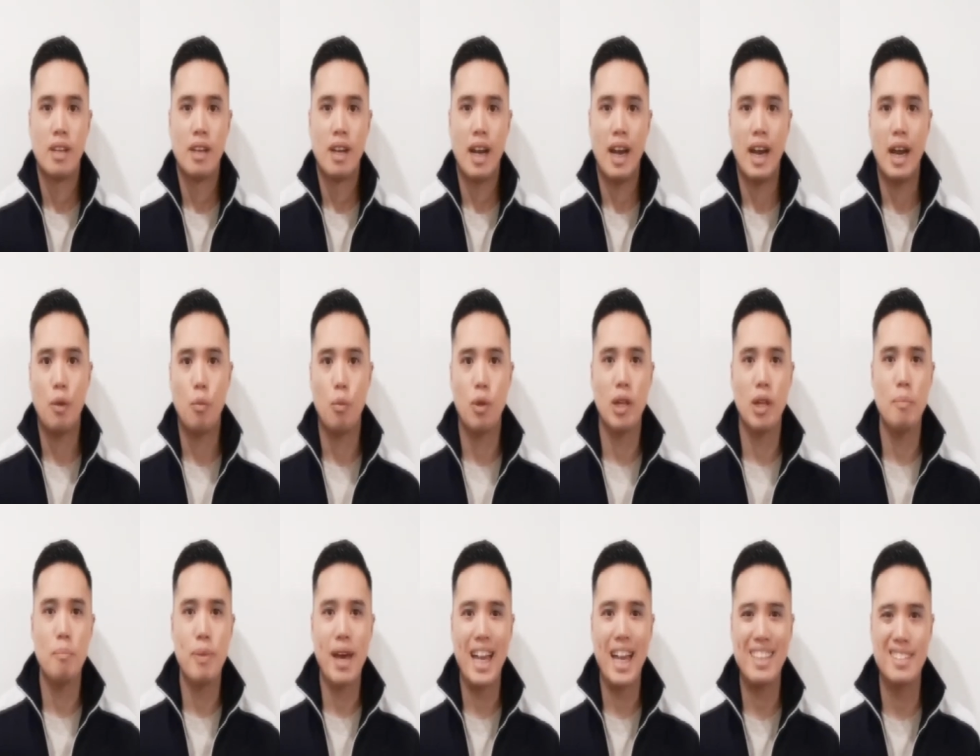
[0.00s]
Hi, welcome
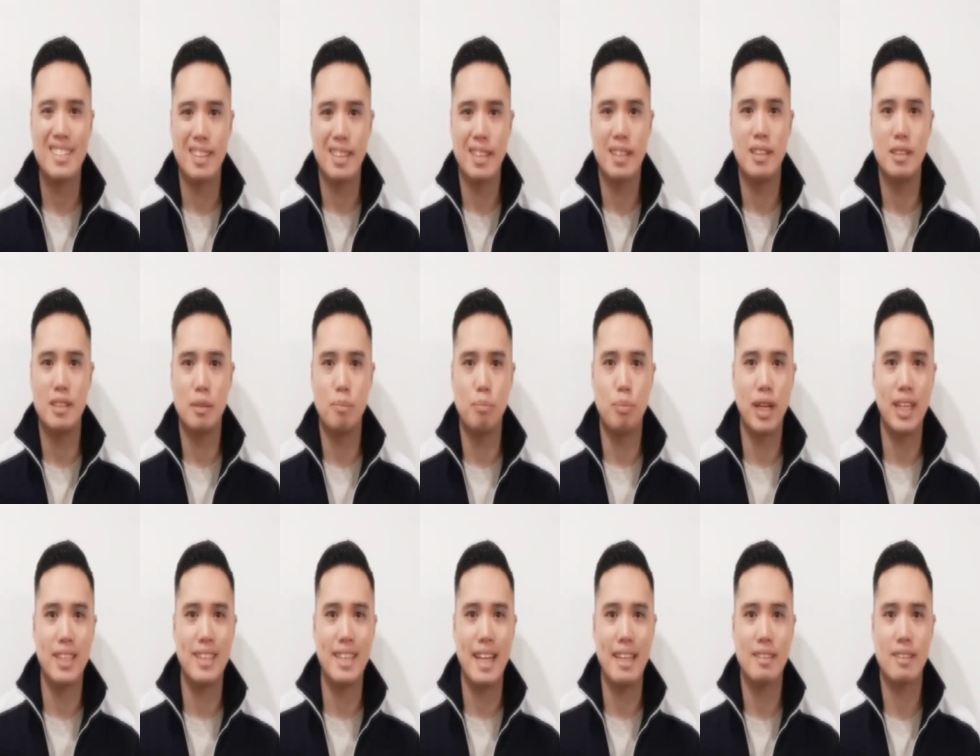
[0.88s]
back to
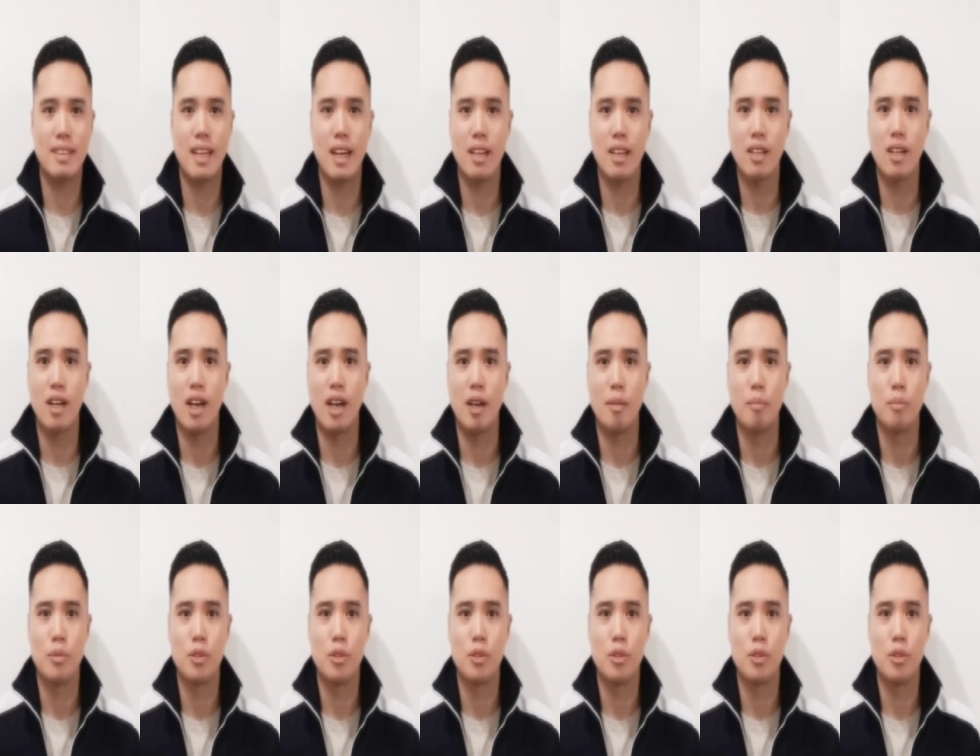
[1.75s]
EasyBreakdance.com,